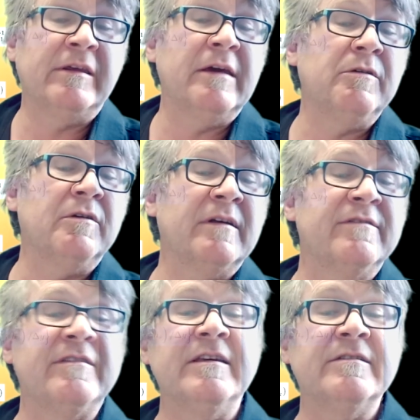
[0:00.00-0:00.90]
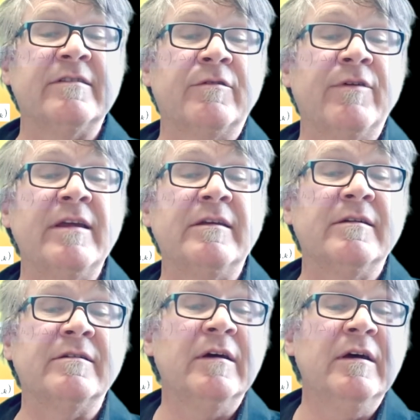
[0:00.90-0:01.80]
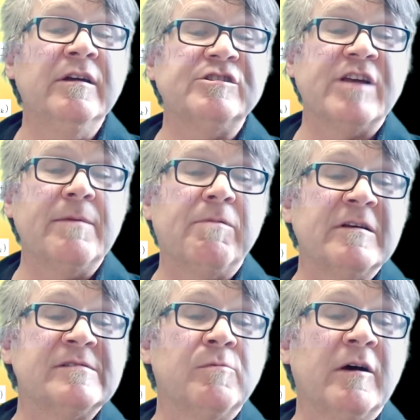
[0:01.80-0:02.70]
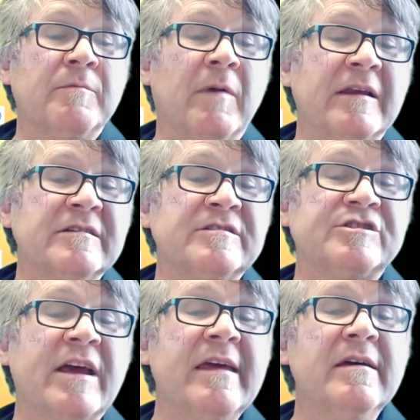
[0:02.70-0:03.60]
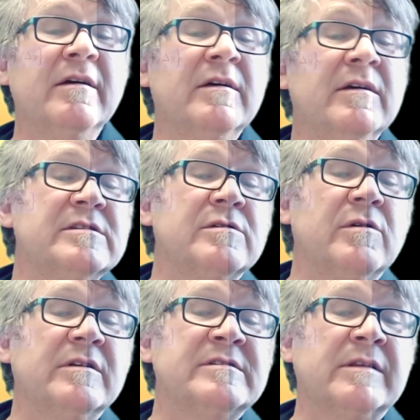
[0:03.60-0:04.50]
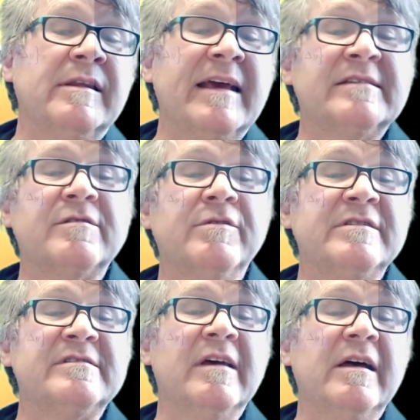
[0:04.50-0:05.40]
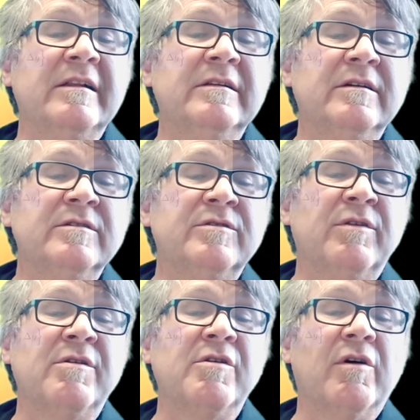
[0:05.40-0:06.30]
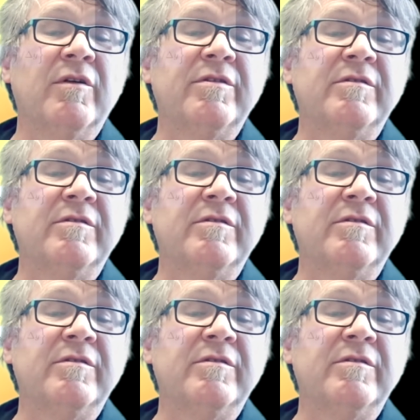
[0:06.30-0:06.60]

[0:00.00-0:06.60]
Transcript: Here you can see it's a gradient j plus 1 minus j. So it's the next grid cell to the north.